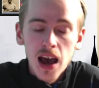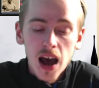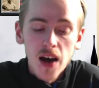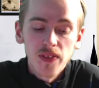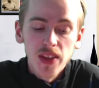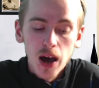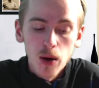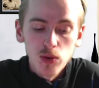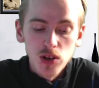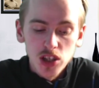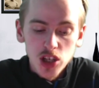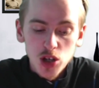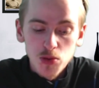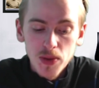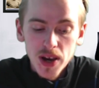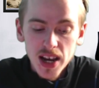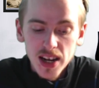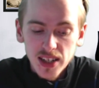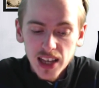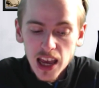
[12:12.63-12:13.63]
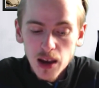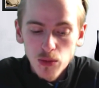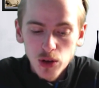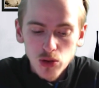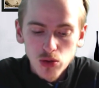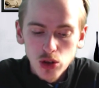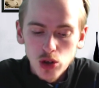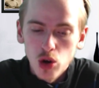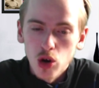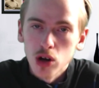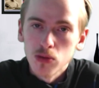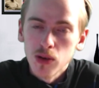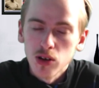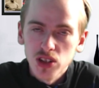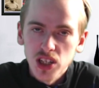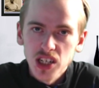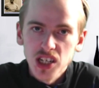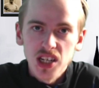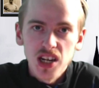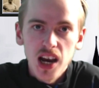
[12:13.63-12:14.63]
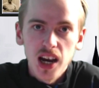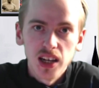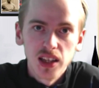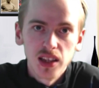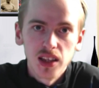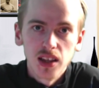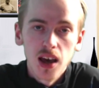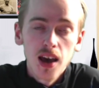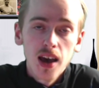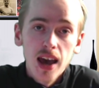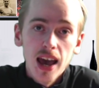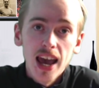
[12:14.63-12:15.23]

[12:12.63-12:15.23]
and that was the Spurs game, which we'll talk about in a second,